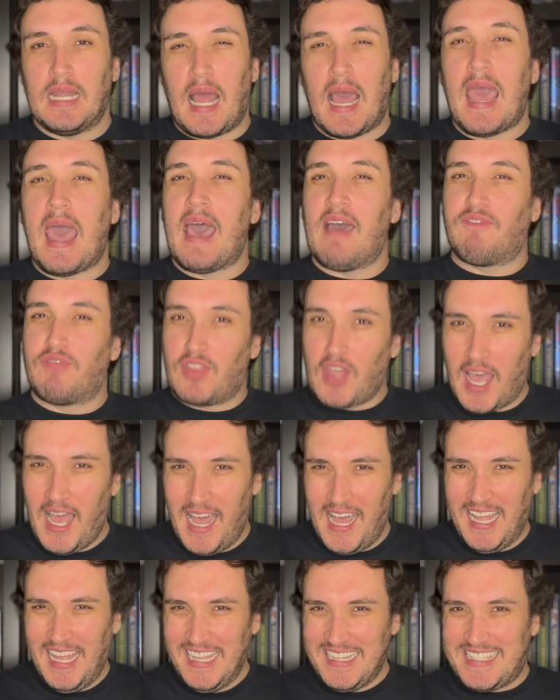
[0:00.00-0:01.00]
have
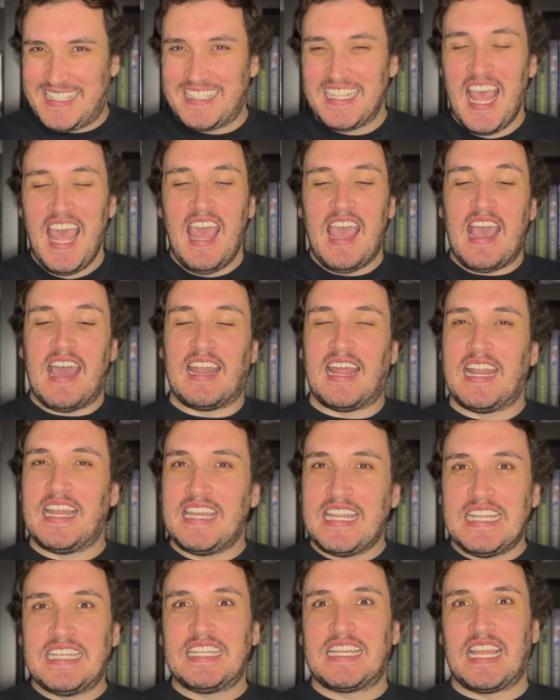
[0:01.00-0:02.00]
thoughts and I
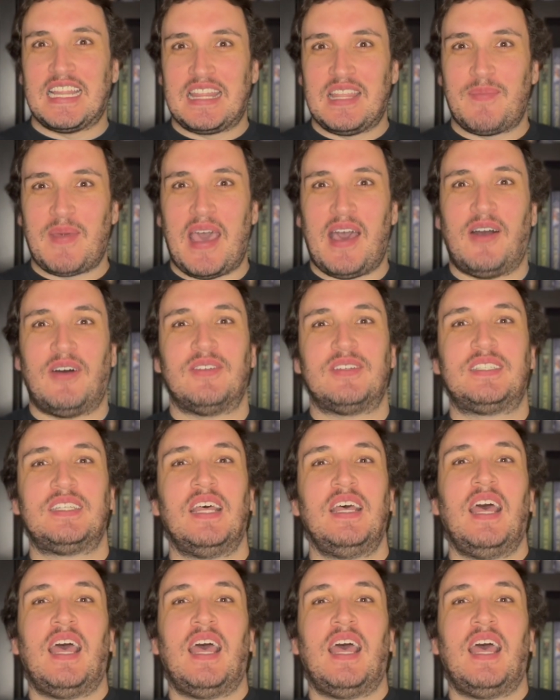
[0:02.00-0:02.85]
need to get them out,